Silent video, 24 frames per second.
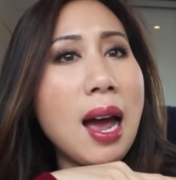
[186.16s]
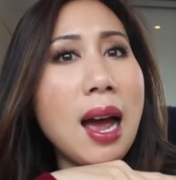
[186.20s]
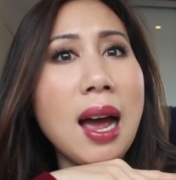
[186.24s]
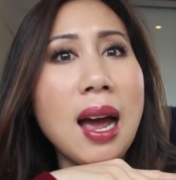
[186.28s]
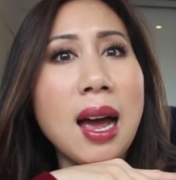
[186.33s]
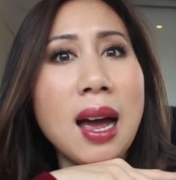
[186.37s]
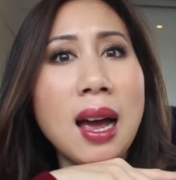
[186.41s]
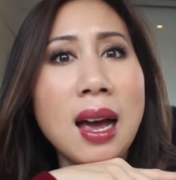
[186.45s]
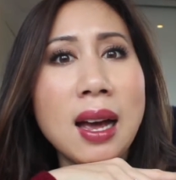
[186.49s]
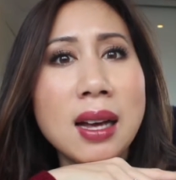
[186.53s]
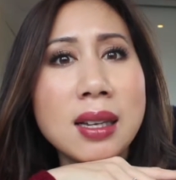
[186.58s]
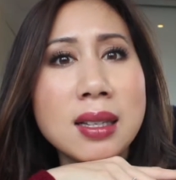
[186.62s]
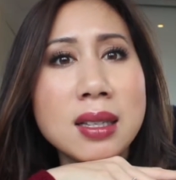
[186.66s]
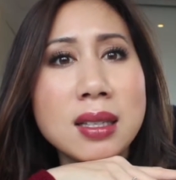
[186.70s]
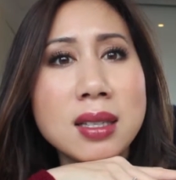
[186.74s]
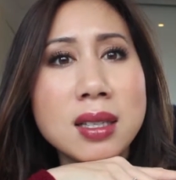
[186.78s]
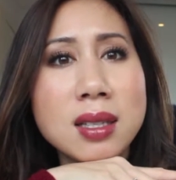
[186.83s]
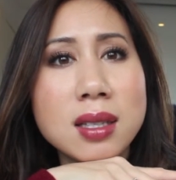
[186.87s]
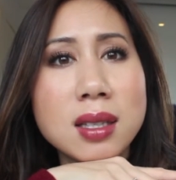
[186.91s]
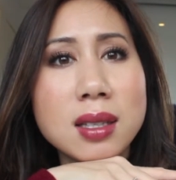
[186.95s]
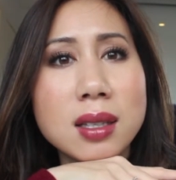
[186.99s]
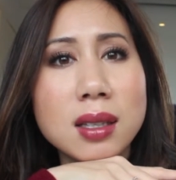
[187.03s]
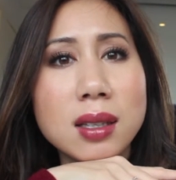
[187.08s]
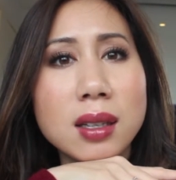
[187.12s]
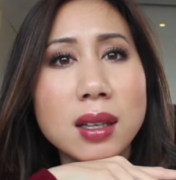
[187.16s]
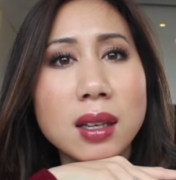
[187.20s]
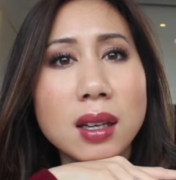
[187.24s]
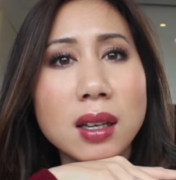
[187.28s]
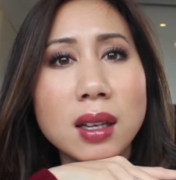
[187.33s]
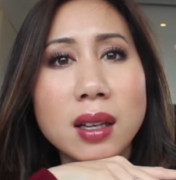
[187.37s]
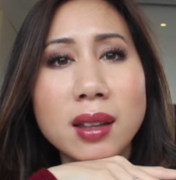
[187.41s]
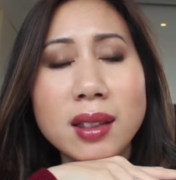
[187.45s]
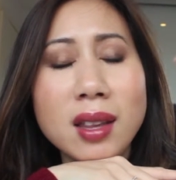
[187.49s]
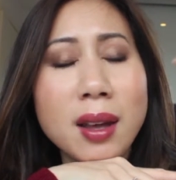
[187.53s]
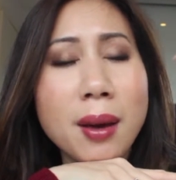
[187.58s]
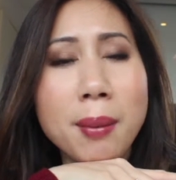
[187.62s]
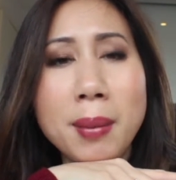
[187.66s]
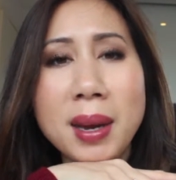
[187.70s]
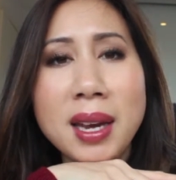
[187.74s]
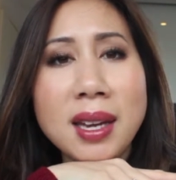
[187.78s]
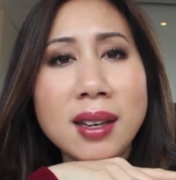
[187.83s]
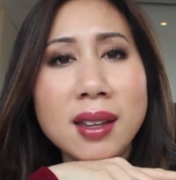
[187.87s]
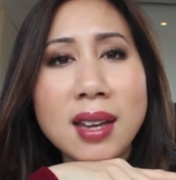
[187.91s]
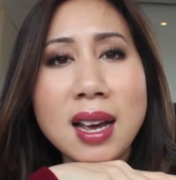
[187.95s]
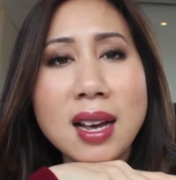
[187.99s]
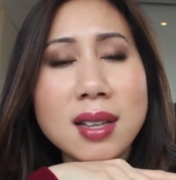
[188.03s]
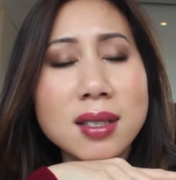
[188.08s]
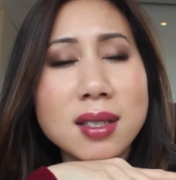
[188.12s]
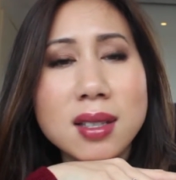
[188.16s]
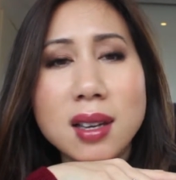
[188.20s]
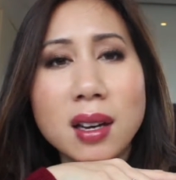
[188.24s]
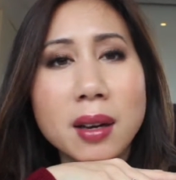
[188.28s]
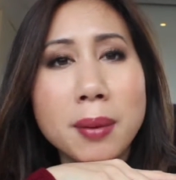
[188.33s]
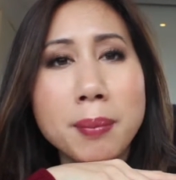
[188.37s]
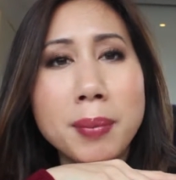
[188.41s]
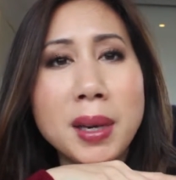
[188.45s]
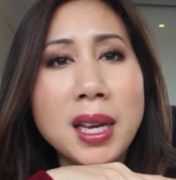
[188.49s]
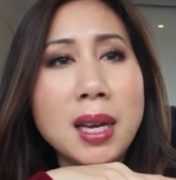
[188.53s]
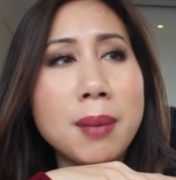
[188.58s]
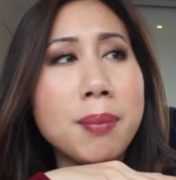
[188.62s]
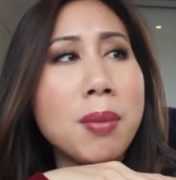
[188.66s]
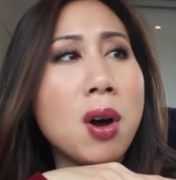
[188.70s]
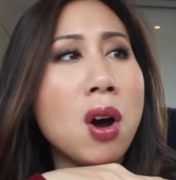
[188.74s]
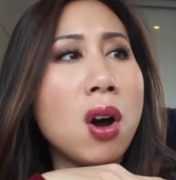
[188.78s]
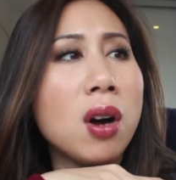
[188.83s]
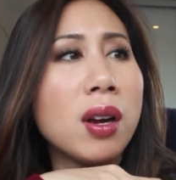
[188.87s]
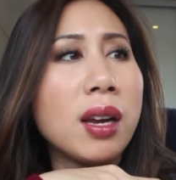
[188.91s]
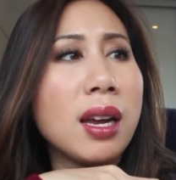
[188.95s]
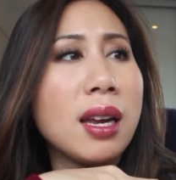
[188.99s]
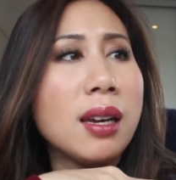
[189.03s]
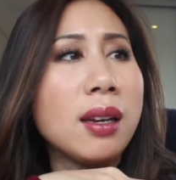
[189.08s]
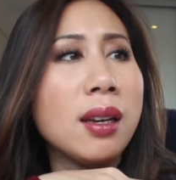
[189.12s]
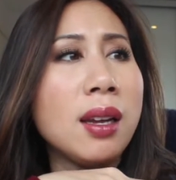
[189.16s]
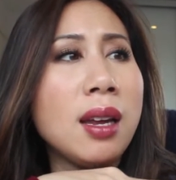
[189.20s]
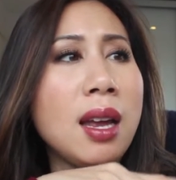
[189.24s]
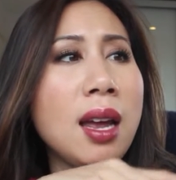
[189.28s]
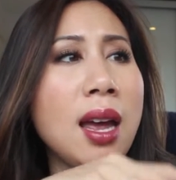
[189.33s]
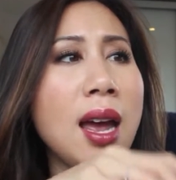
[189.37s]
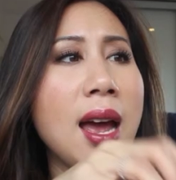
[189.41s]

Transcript: and I mean, that's a complete bargain.